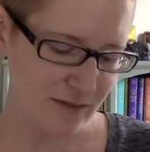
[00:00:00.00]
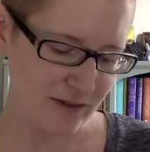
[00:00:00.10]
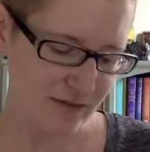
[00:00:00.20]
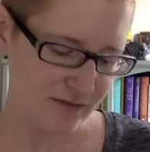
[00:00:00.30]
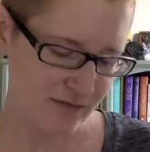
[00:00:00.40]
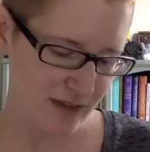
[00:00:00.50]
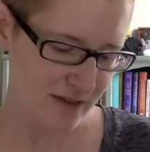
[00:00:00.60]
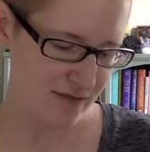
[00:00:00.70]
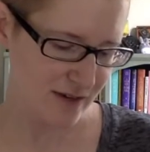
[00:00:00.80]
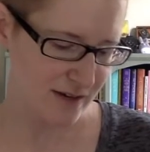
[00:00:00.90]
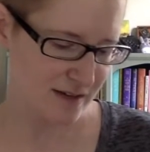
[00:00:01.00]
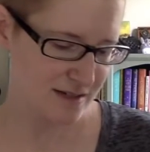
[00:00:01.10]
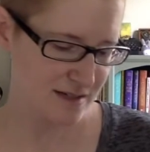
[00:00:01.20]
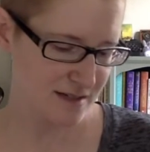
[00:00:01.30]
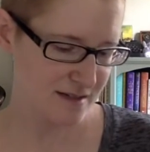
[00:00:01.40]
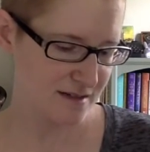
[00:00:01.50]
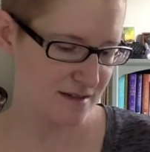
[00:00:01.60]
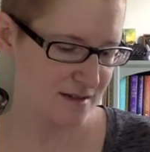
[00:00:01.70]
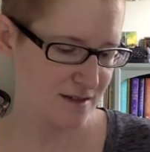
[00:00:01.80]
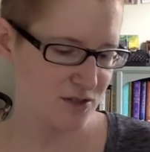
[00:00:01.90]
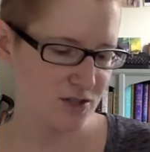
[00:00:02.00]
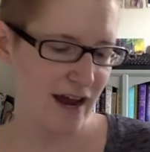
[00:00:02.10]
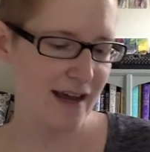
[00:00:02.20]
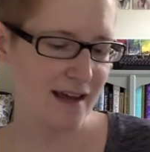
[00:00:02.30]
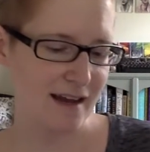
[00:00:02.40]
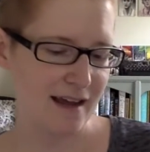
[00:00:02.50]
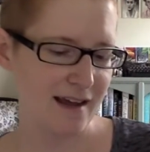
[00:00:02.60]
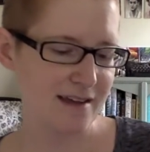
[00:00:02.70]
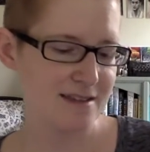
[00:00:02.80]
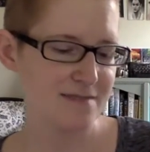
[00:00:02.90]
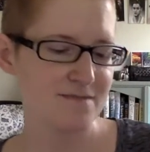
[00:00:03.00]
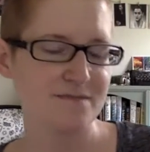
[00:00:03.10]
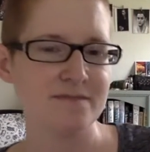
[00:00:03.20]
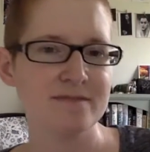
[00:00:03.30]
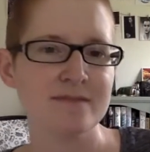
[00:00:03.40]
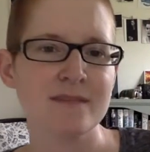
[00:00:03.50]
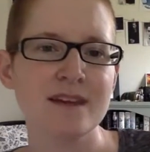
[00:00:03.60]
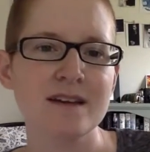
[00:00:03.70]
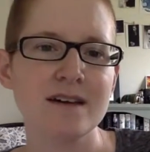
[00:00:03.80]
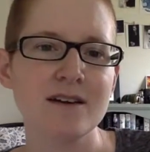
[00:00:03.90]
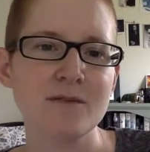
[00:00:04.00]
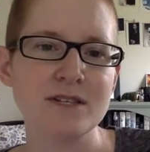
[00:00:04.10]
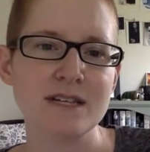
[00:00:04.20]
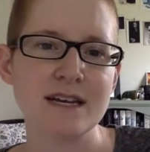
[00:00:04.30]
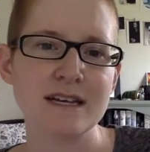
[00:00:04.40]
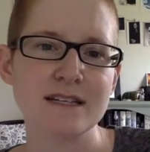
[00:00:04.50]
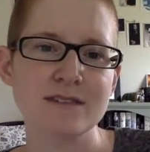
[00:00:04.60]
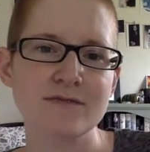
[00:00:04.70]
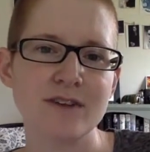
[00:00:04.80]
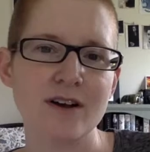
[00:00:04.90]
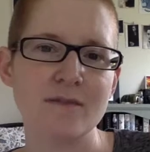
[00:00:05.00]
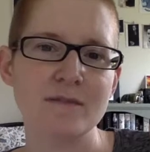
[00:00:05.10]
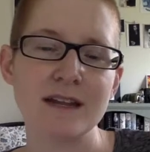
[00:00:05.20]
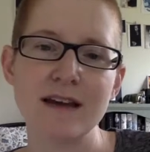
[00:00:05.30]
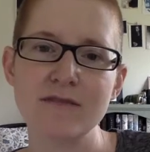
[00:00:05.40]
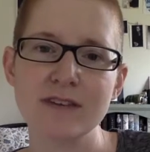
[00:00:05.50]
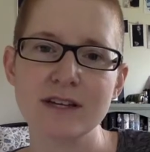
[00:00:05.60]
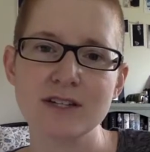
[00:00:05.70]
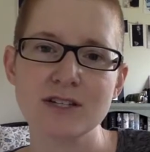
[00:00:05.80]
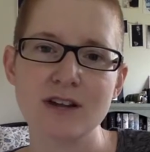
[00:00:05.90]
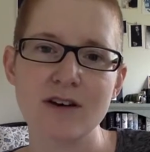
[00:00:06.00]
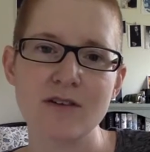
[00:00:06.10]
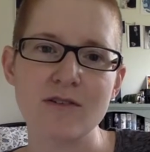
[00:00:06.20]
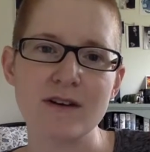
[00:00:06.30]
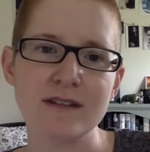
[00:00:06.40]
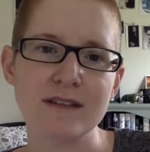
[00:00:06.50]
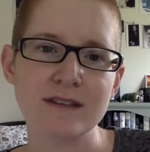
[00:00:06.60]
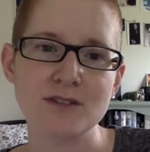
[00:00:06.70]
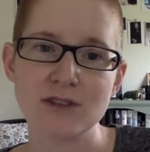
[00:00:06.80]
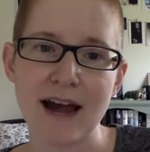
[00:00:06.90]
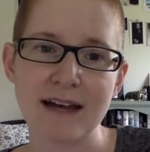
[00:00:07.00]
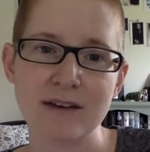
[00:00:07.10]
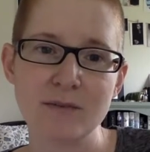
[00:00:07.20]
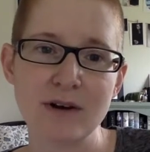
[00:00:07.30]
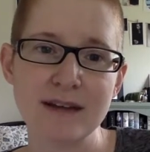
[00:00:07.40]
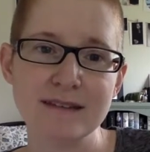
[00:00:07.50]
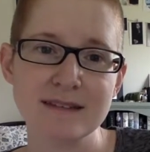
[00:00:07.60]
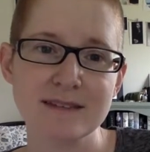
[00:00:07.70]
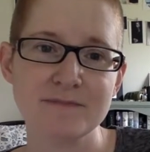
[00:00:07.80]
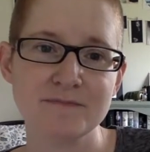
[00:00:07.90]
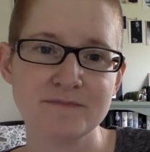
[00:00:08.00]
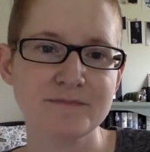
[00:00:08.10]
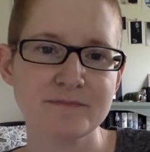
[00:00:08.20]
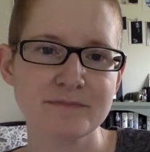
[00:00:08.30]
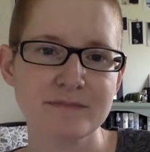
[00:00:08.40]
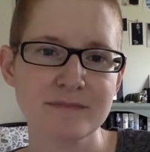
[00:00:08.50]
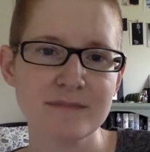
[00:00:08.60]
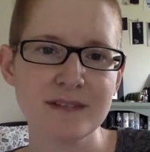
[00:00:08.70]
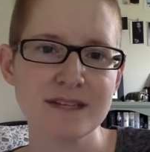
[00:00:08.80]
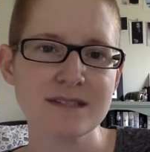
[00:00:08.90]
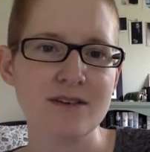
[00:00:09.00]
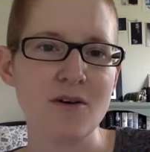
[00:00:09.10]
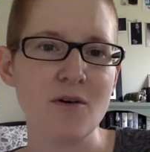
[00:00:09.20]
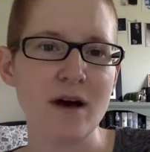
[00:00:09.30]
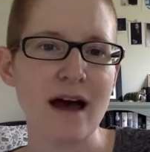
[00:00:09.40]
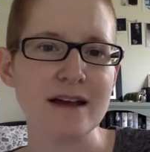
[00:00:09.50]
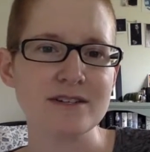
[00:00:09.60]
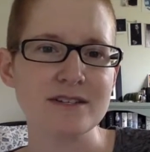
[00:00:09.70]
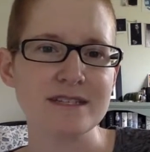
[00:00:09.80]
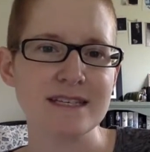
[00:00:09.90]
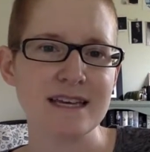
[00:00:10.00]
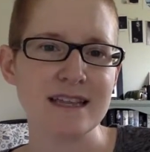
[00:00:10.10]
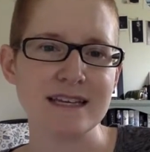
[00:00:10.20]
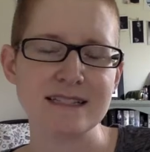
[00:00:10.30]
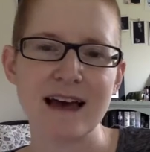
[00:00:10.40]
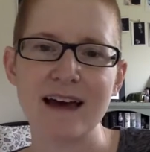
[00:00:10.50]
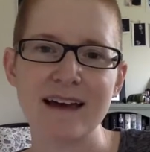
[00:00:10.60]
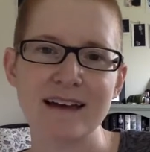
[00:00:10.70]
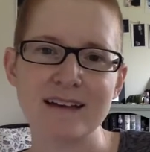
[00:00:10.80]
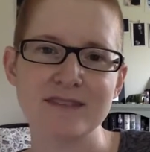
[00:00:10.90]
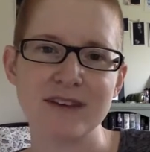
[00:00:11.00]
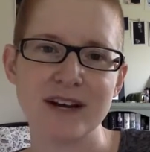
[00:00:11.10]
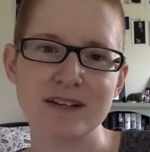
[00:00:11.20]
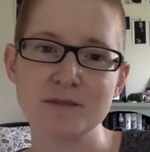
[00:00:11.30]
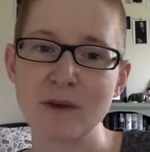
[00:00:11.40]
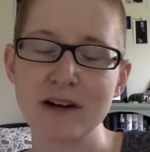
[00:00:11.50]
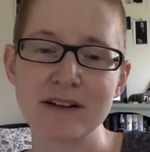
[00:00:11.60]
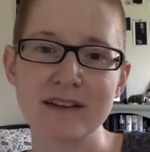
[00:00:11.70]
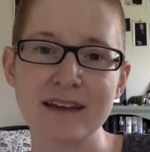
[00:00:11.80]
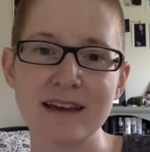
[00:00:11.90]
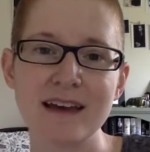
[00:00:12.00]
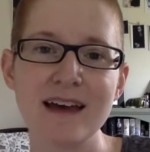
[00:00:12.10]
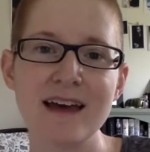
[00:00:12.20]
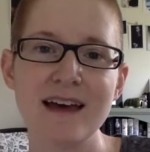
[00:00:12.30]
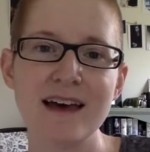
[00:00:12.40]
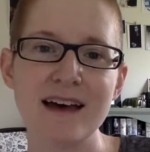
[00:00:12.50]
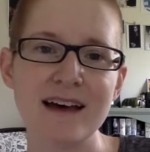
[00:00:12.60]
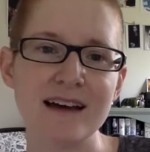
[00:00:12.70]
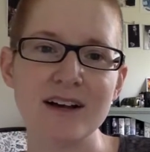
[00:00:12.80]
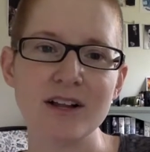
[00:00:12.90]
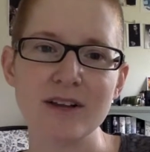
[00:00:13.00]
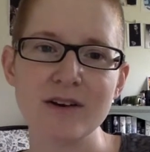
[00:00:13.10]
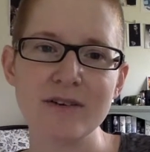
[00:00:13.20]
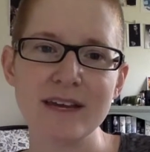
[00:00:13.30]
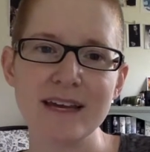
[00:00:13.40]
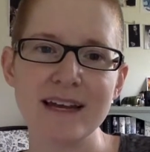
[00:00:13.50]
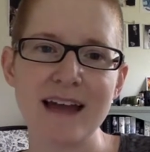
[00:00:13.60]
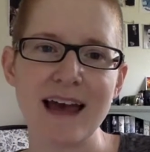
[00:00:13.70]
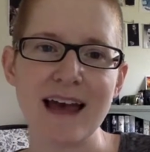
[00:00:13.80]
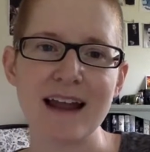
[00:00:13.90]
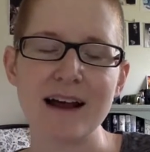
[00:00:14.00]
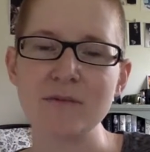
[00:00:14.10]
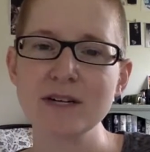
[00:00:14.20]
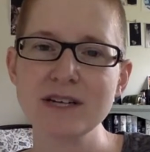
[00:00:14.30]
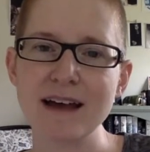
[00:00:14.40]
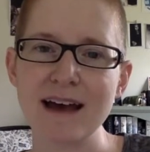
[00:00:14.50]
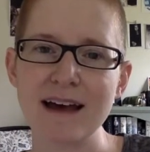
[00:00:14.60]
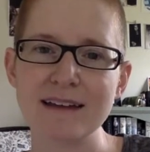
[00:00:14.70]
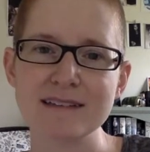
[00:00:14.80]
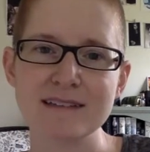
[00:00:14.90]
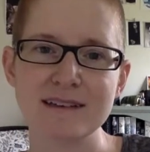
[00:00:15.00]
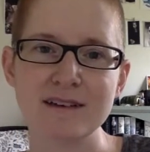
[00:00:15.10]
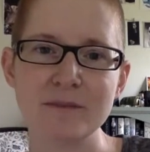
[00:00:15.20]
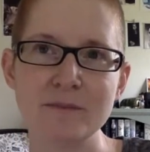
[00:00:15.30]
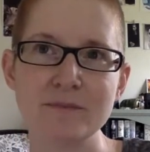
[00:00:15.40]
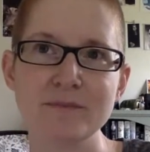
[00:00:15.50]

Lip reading: my favorite dragon eggs, which is from the Netflix show The Dragon Prince. So as you can see, this egg is very sparkly and glowing, and I wish I had some